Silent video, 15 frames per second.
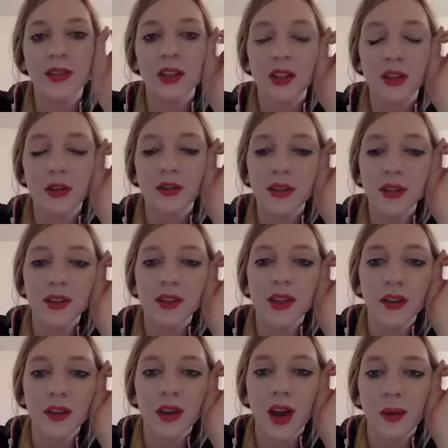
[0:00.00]
choose to sell
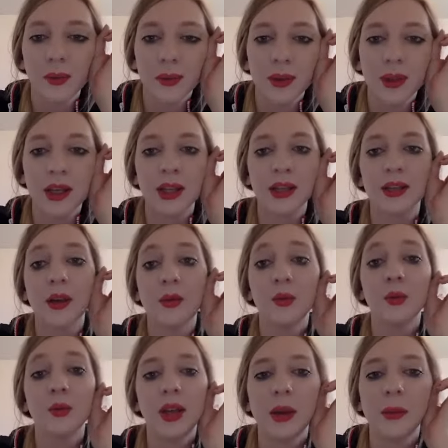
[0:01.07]
the company, they will
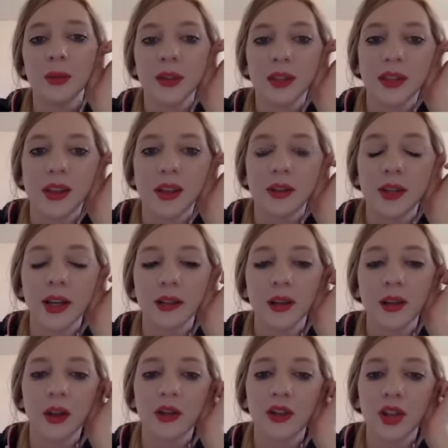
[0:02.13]
be able to see their
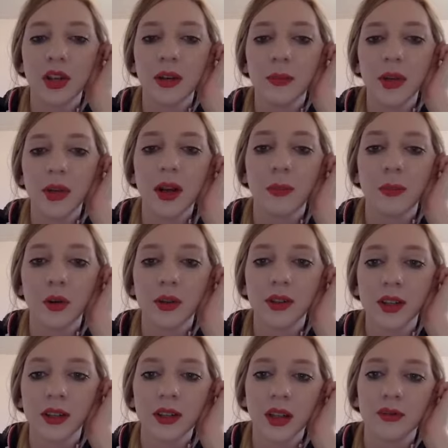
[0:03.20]
technology become more
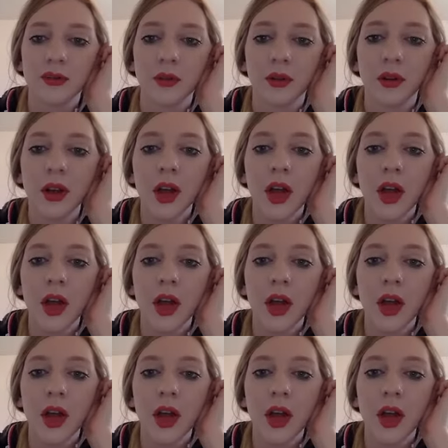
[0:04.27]
successful